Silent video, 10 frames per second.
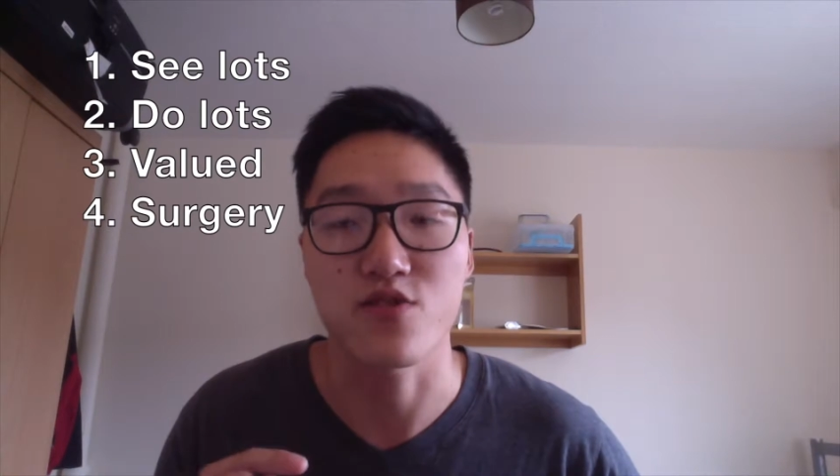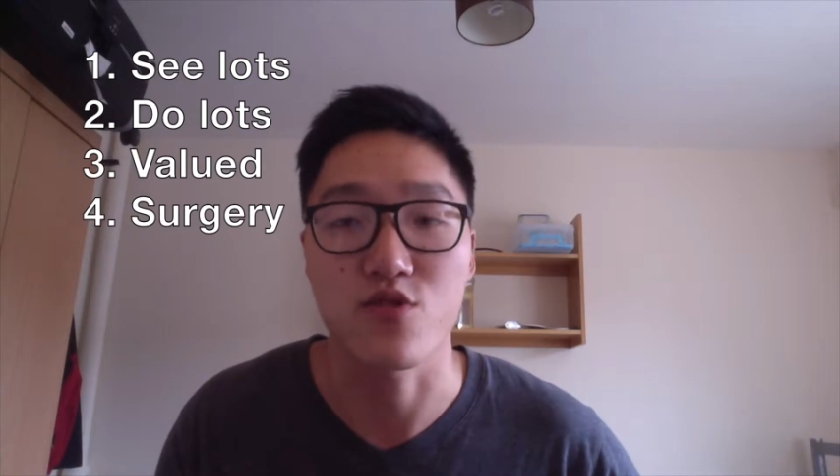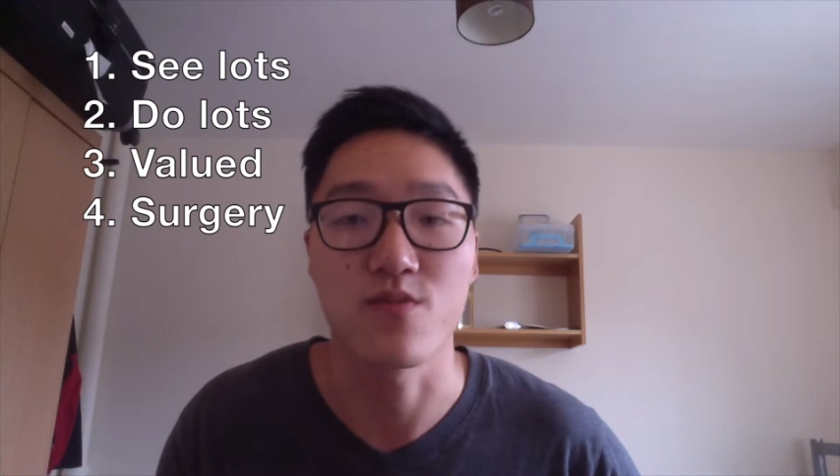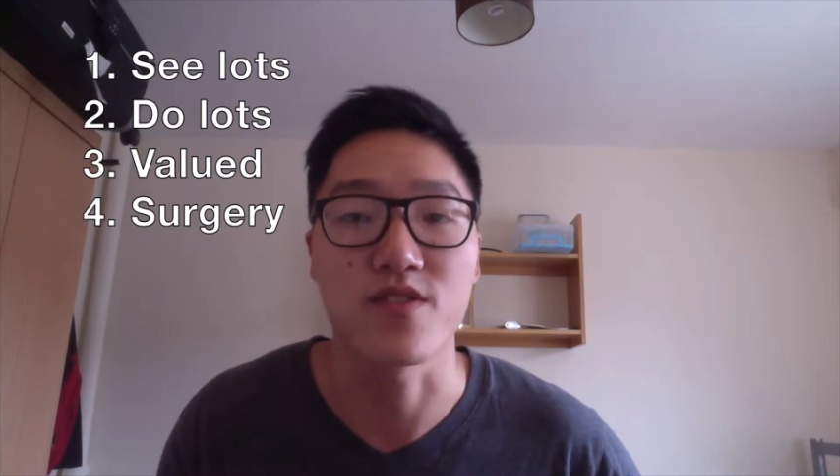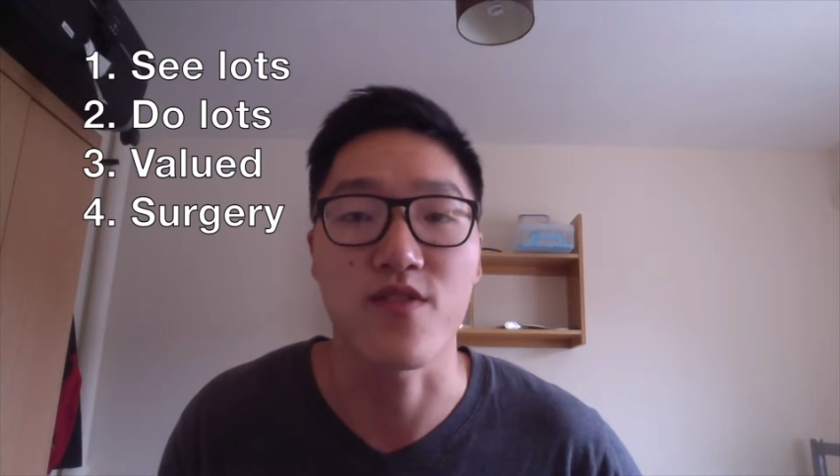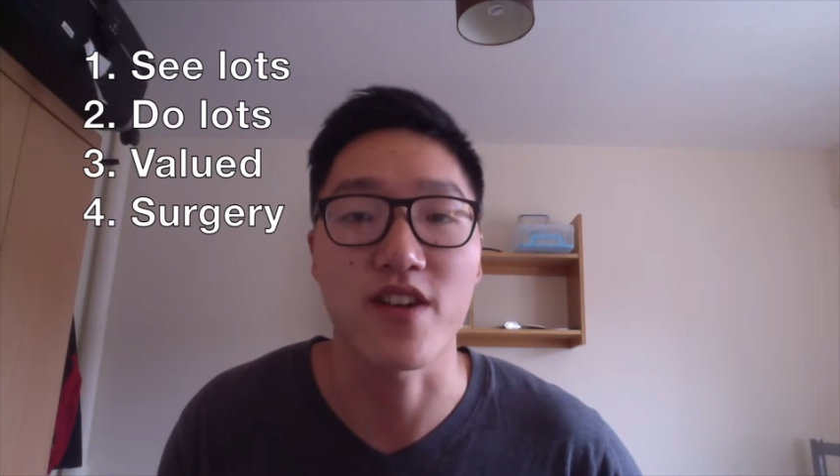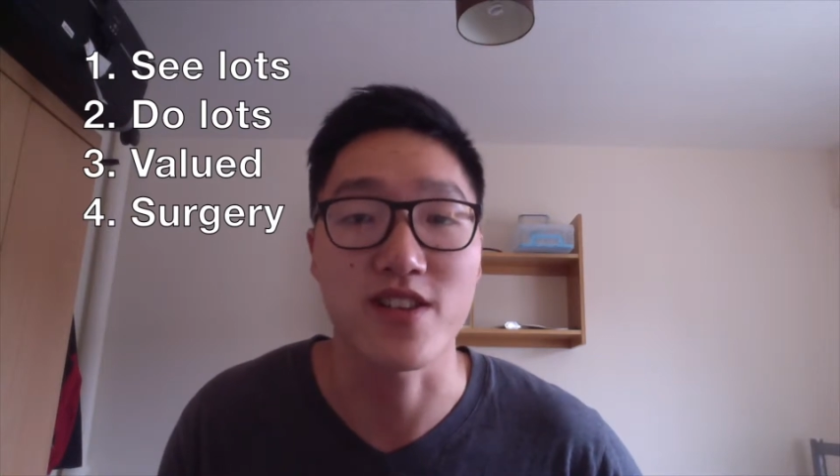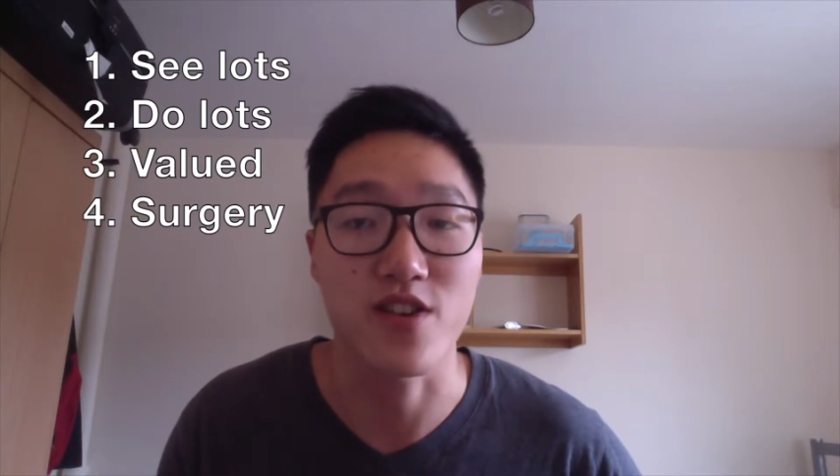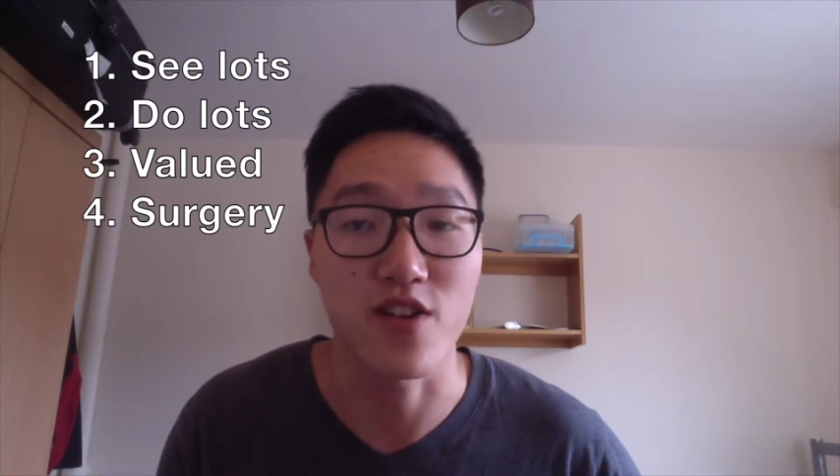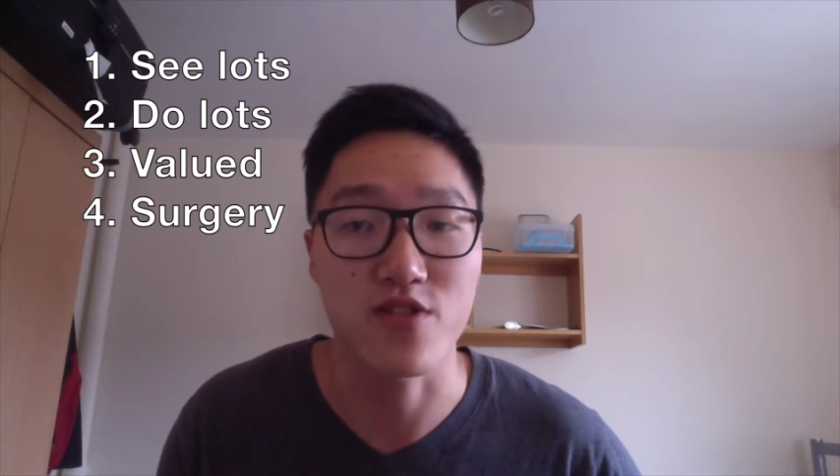trauma is a very
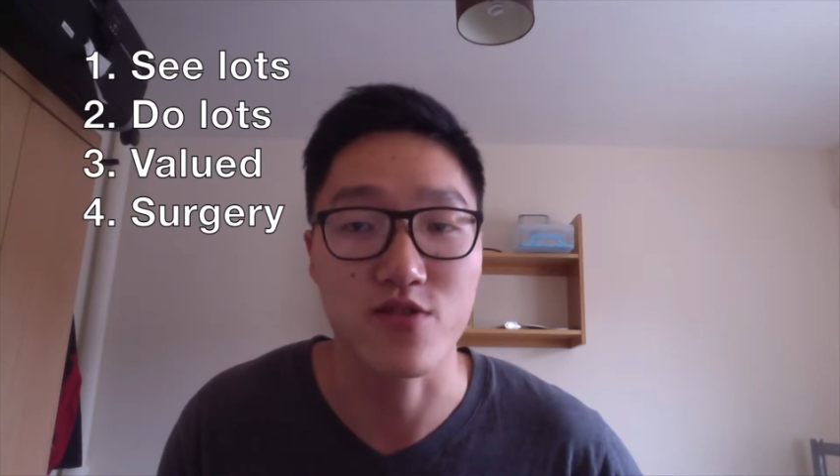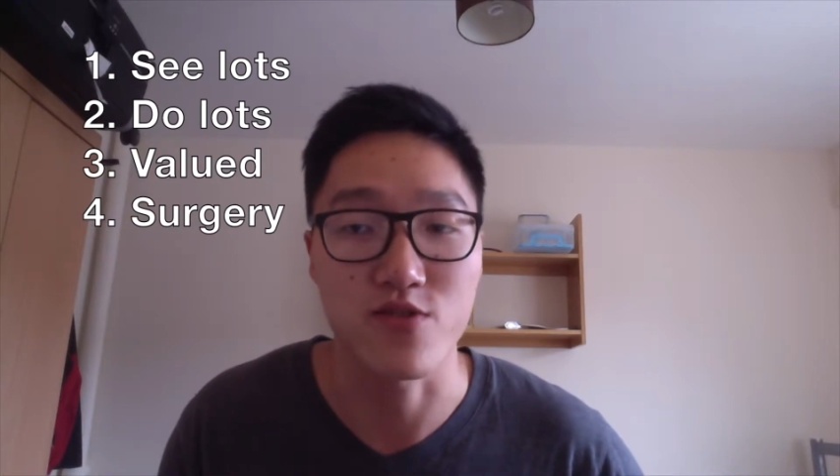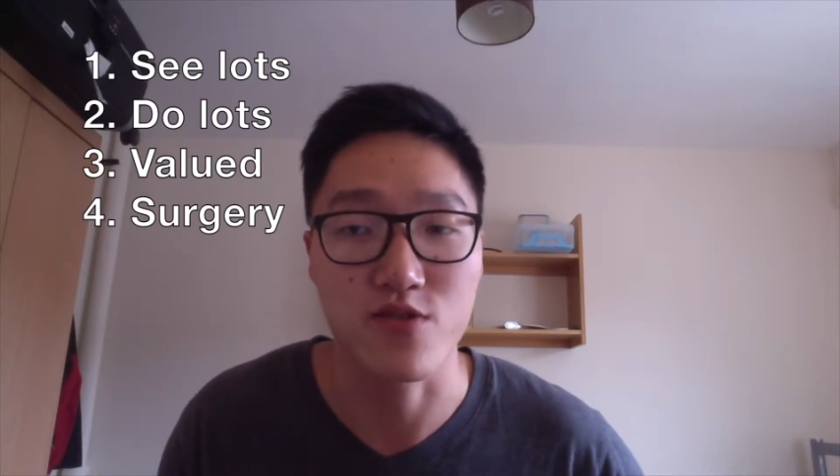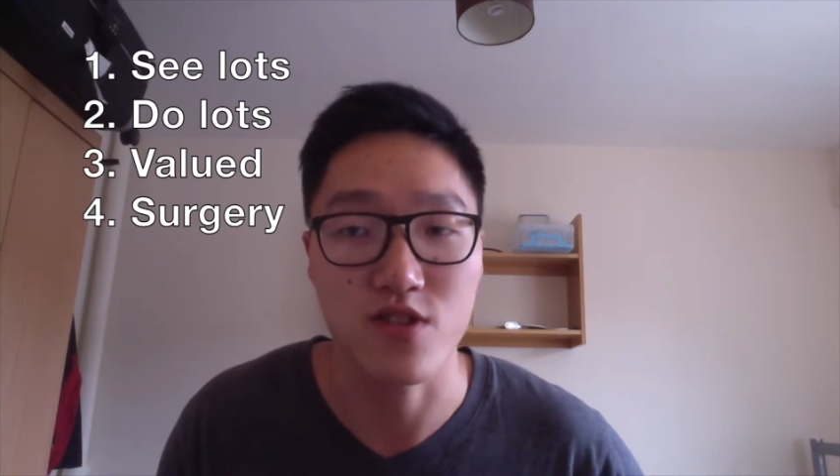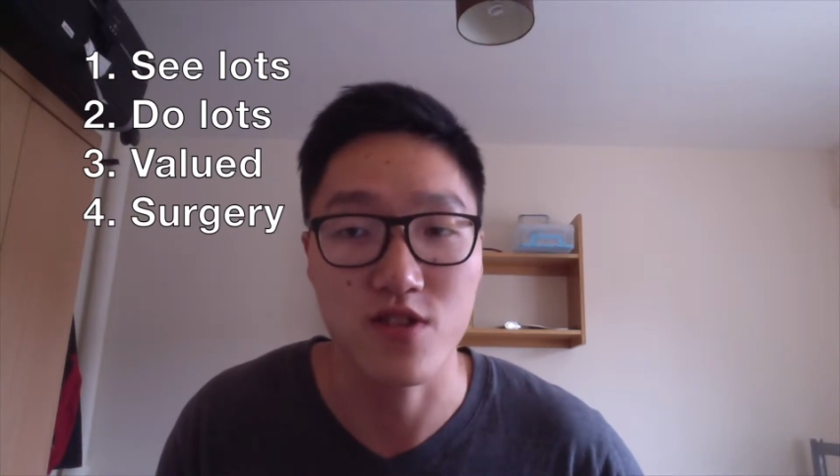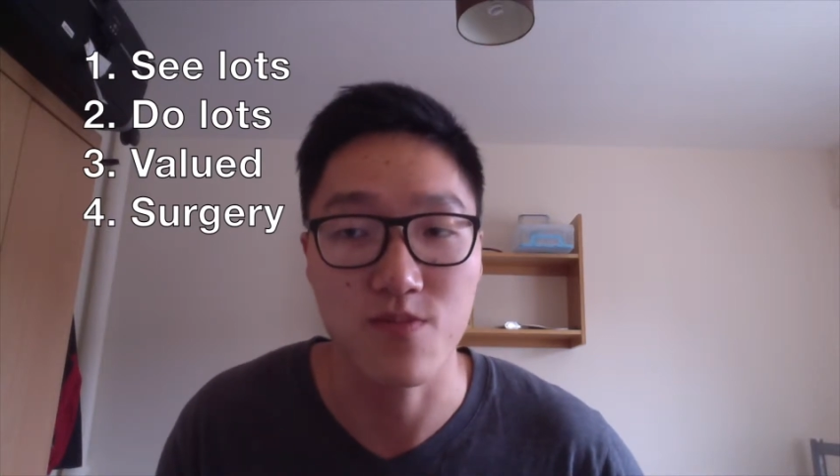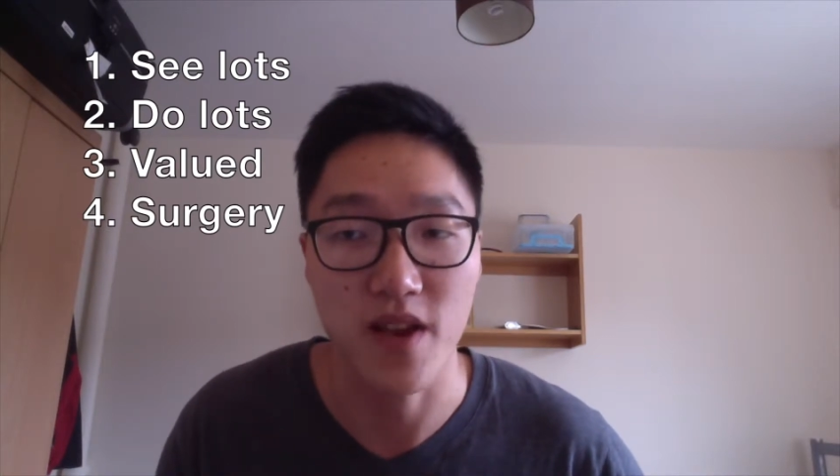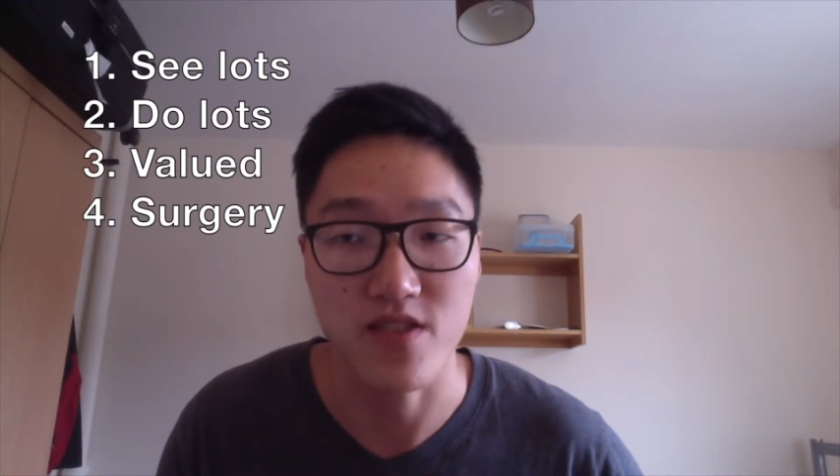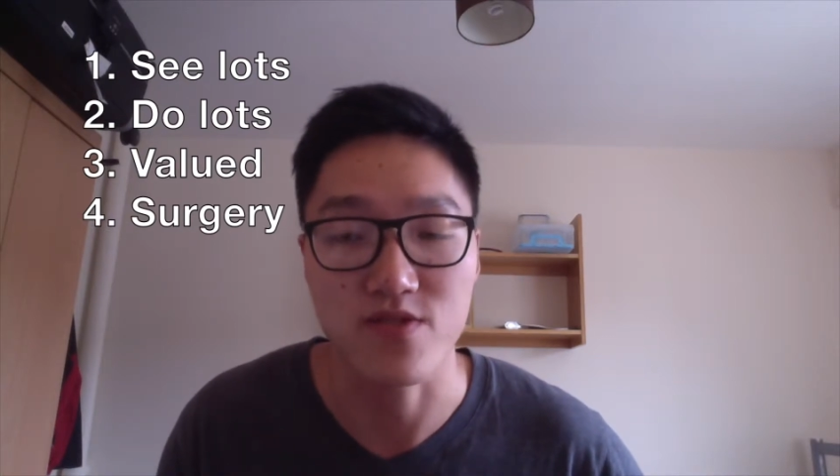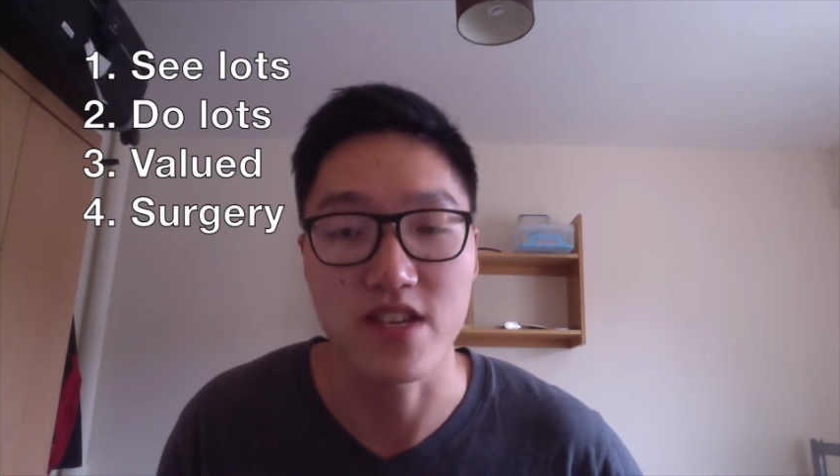surgical
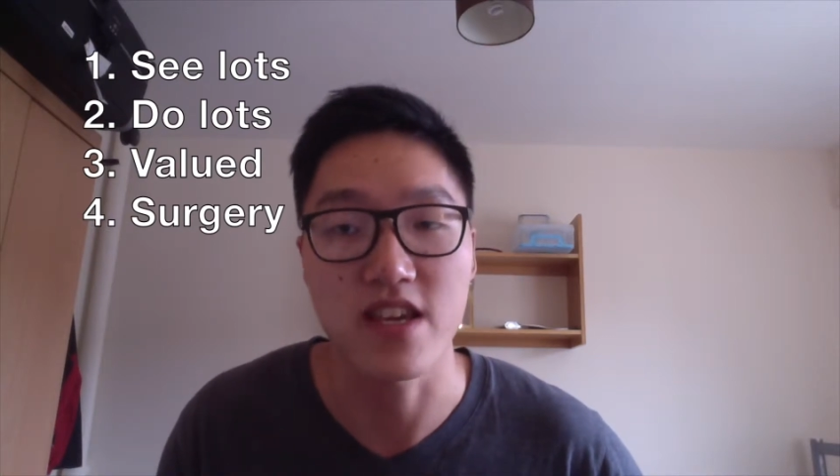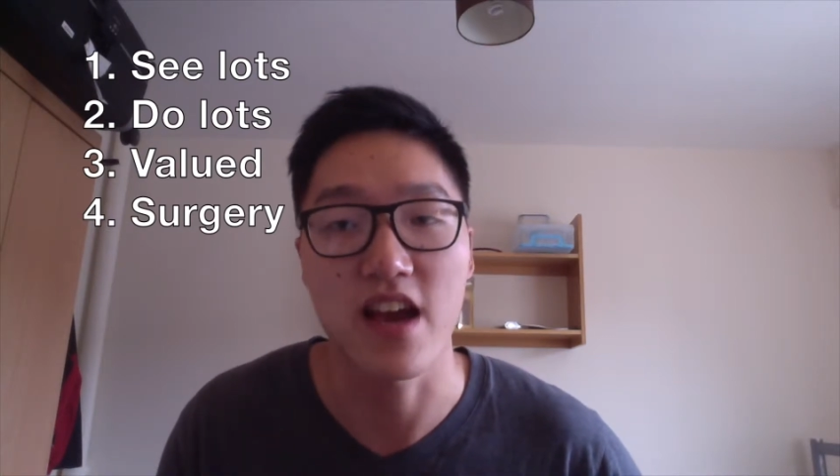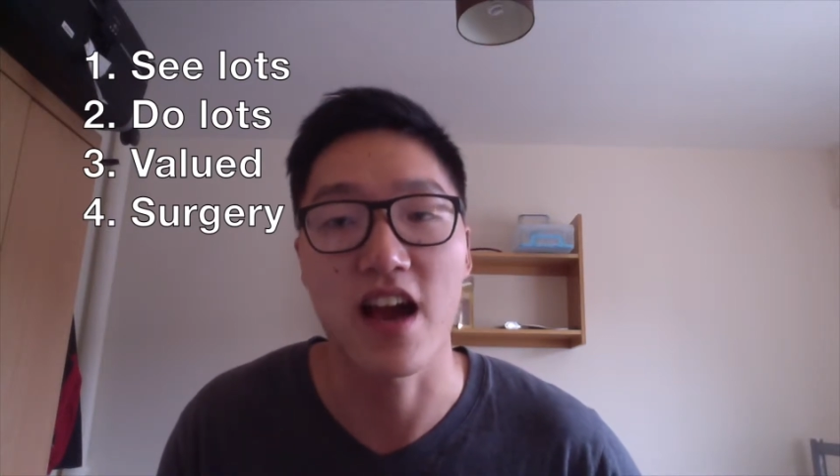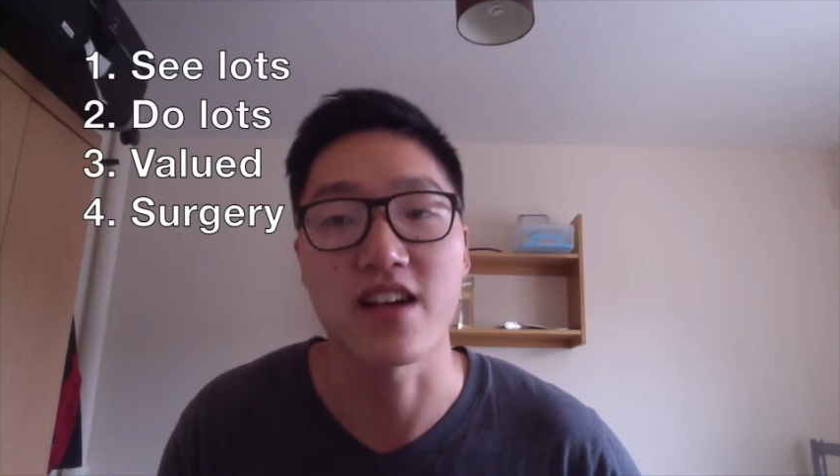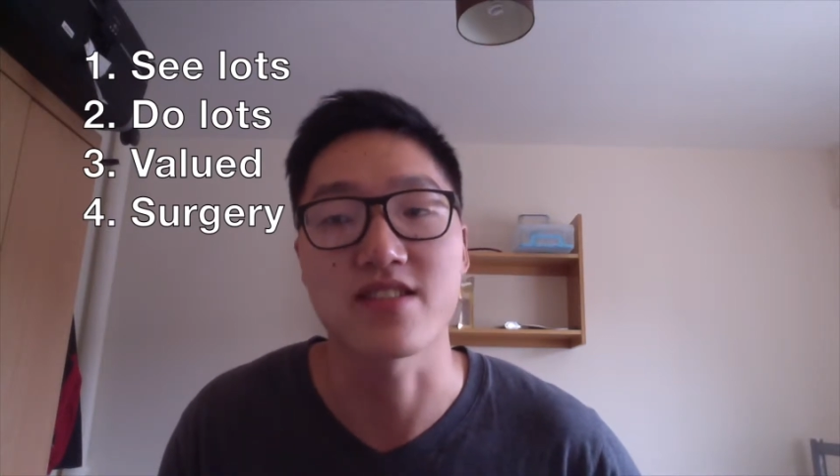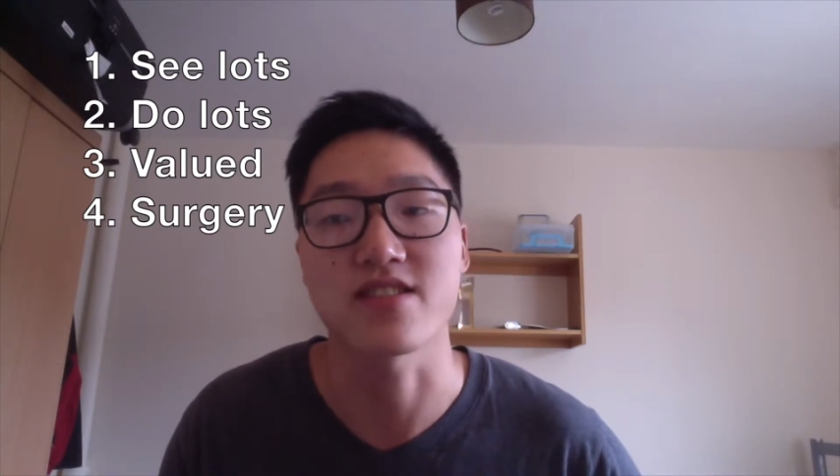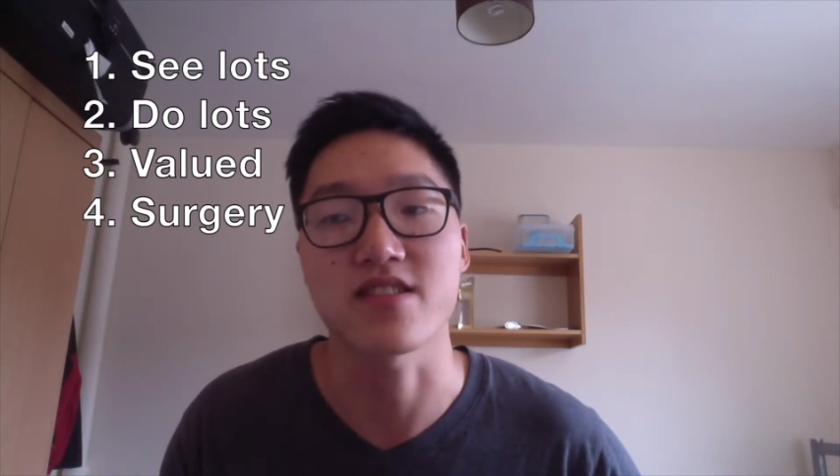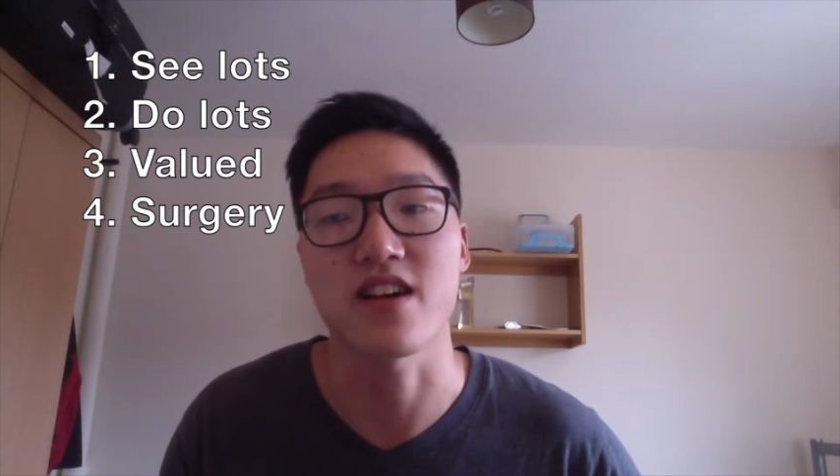specialty, and